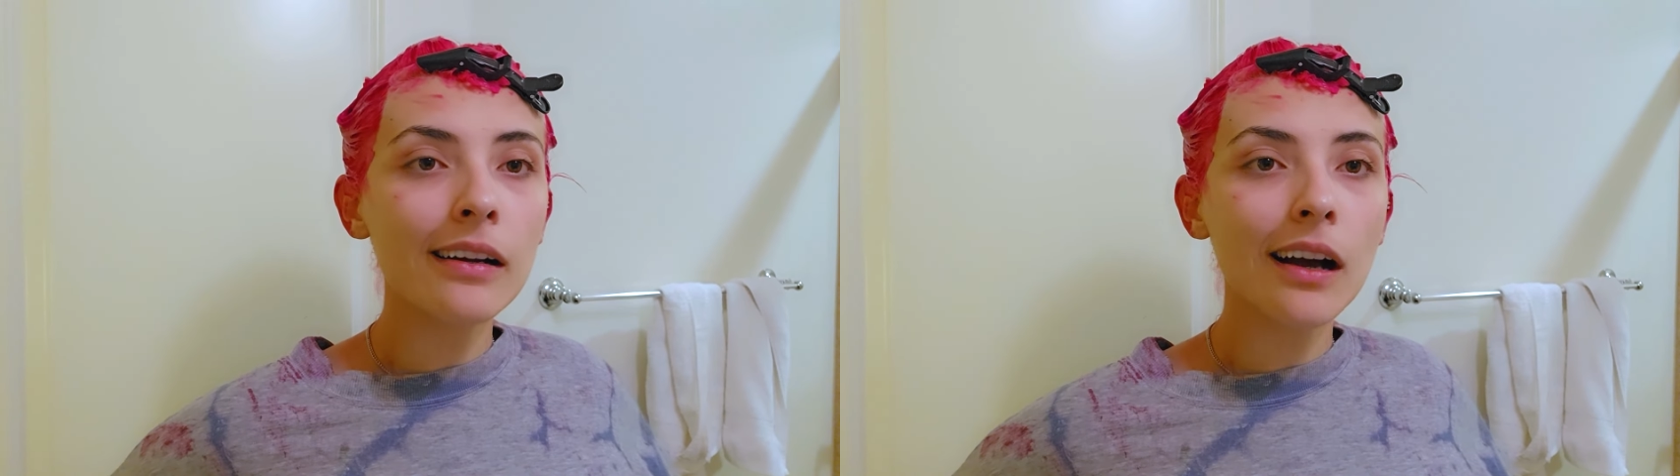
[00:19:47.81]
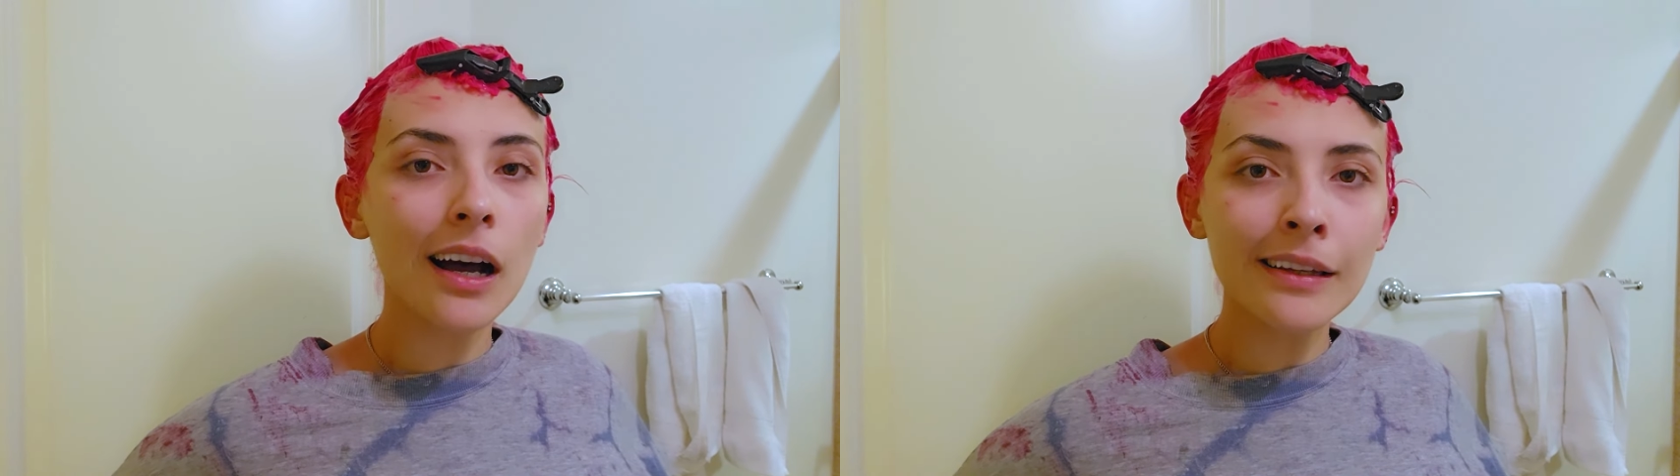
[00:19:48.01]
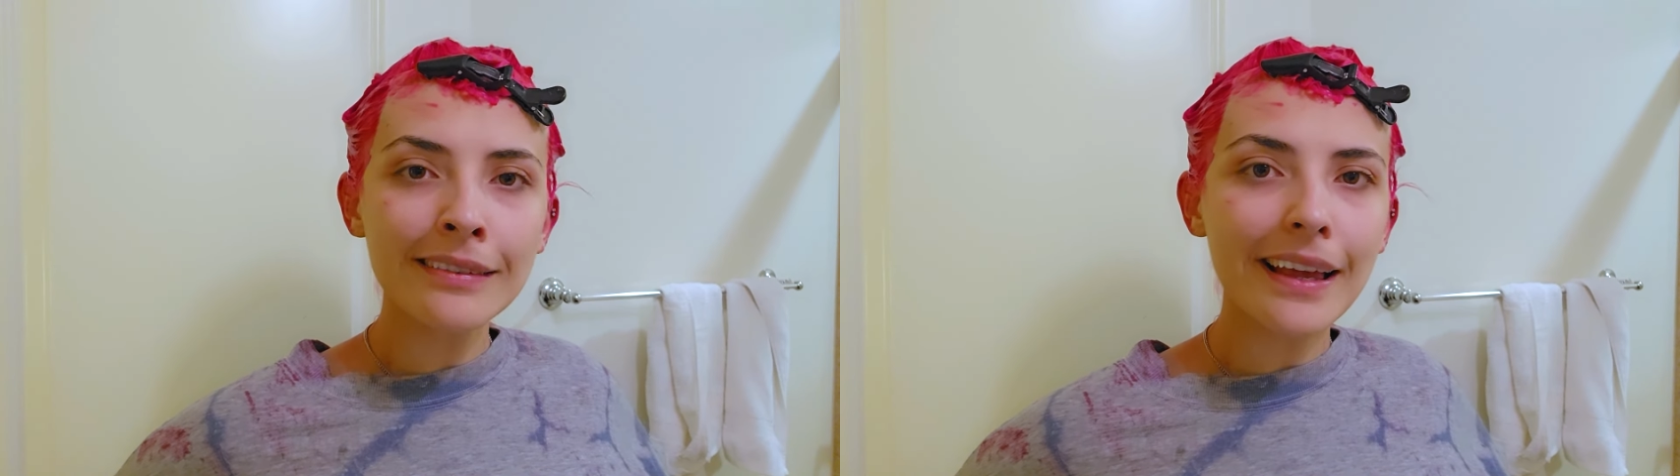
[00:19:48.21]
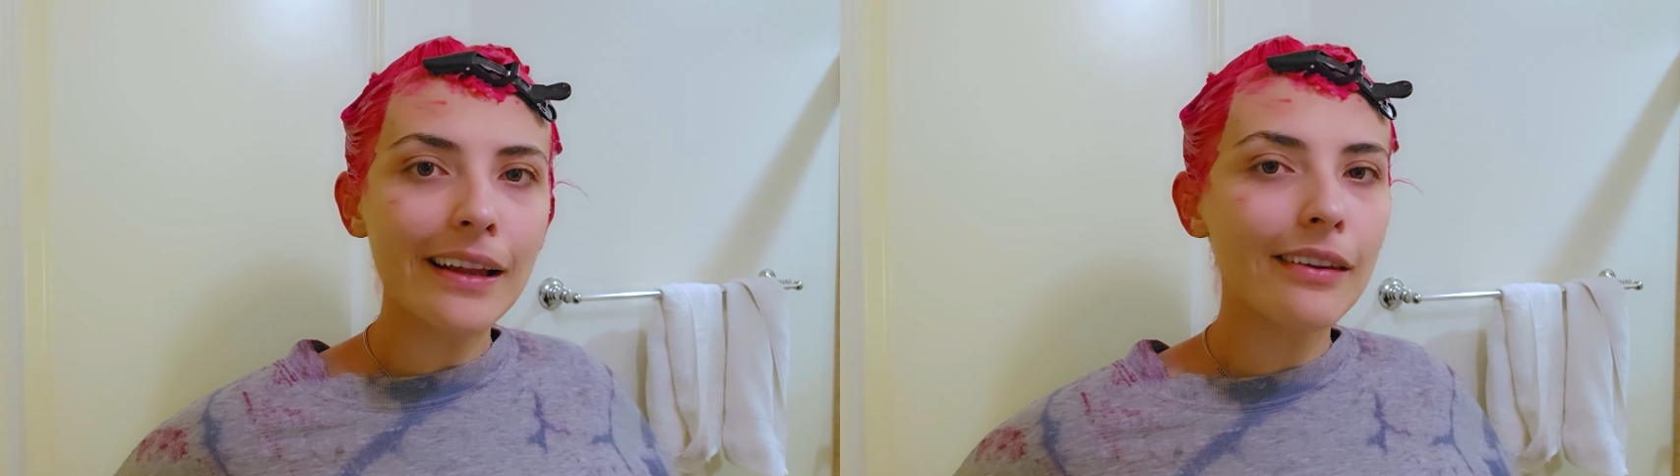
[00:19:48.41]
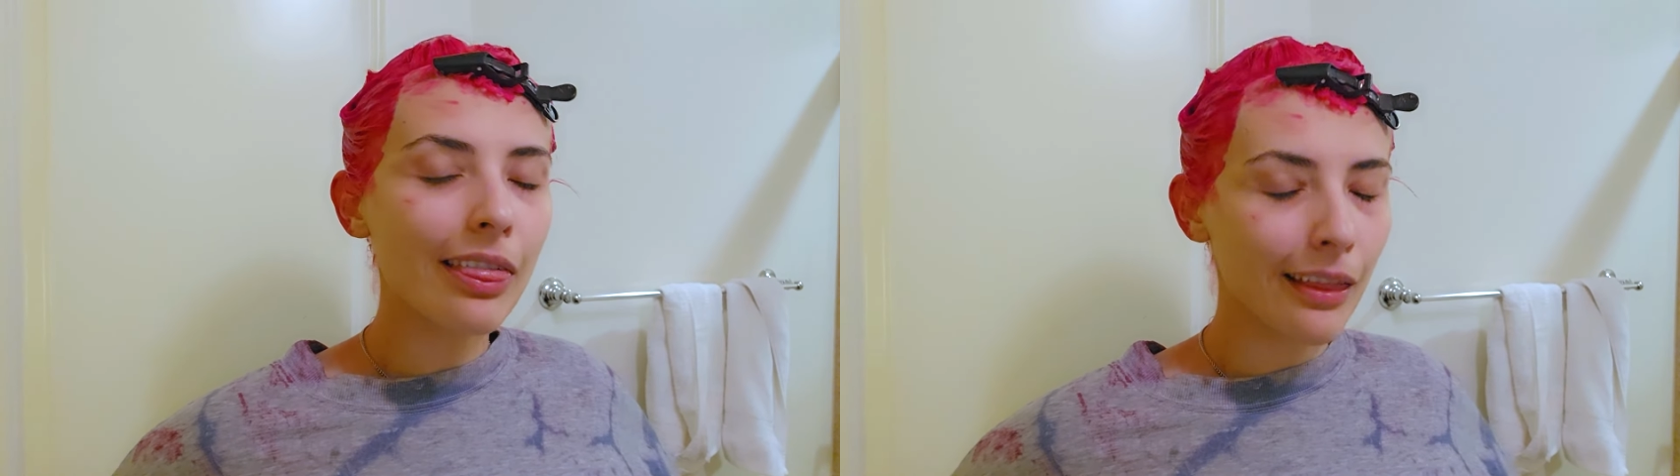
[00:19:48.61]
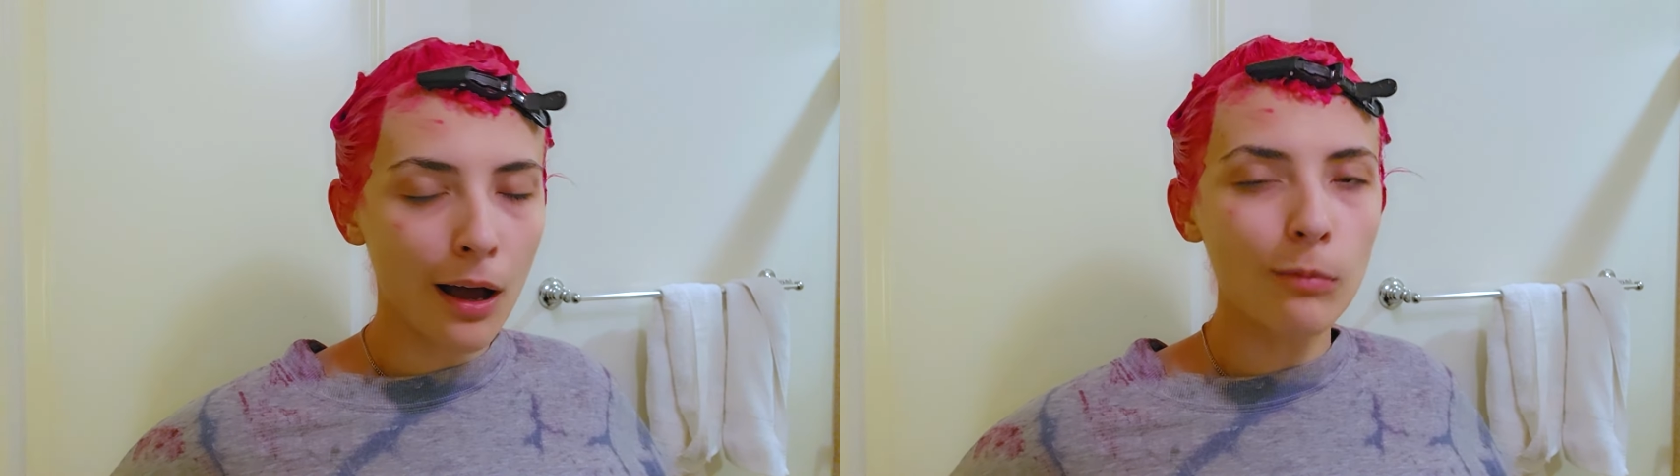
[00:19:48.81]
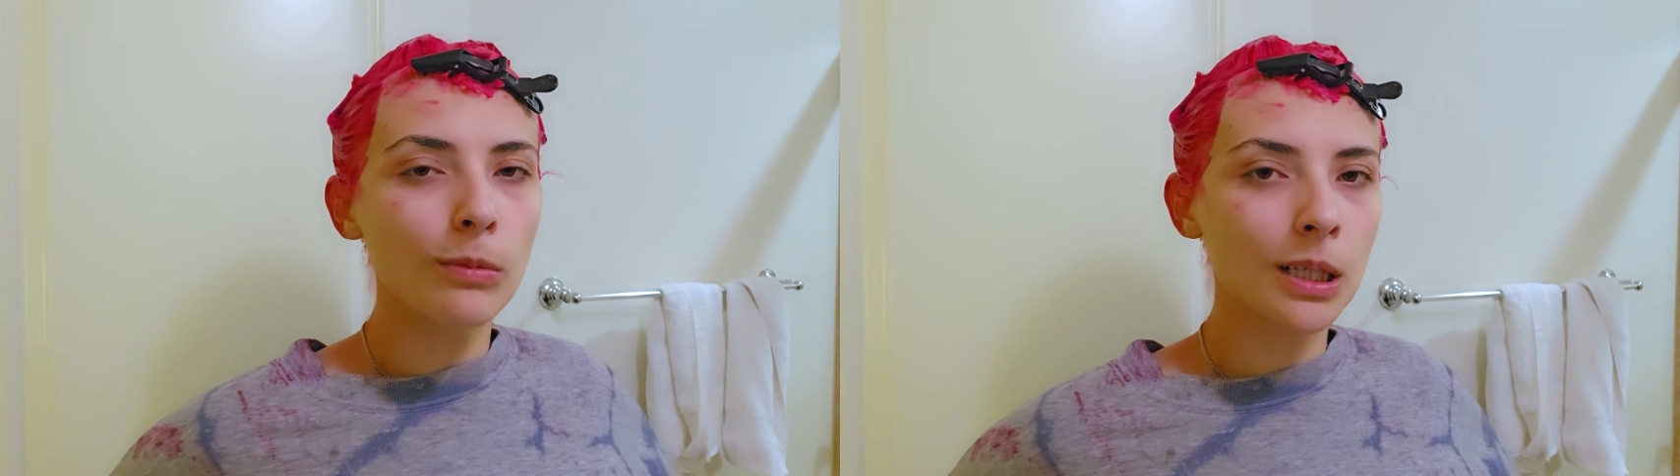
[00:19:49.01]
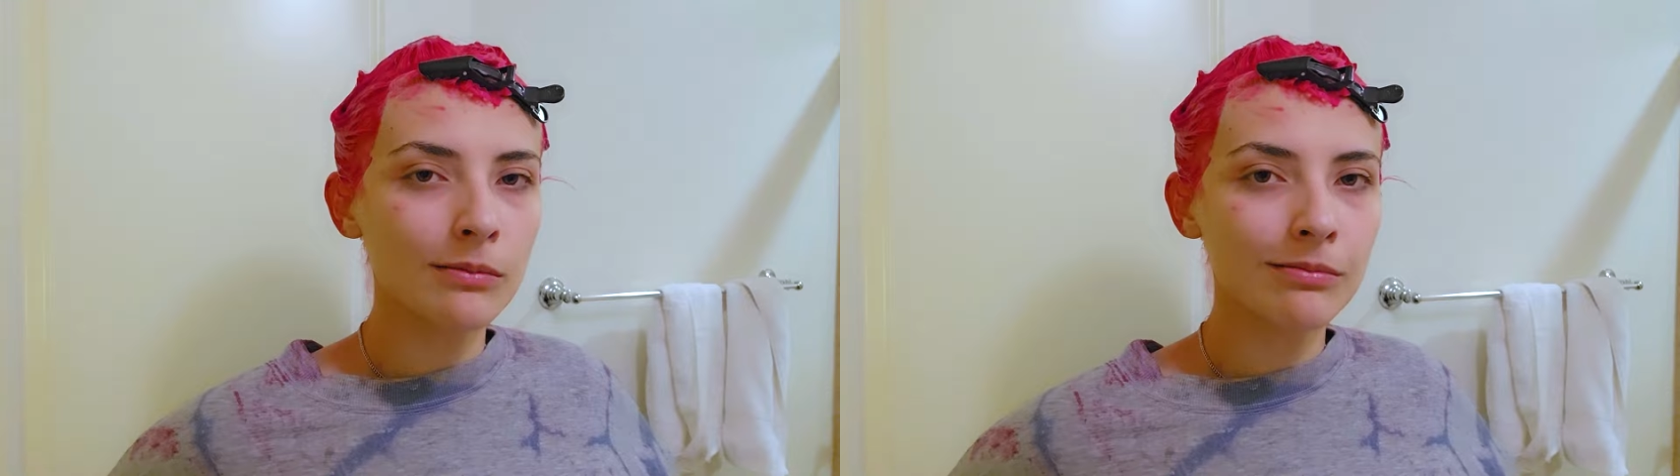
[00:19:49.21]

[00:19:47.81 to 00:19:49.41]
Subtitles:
undead thumb.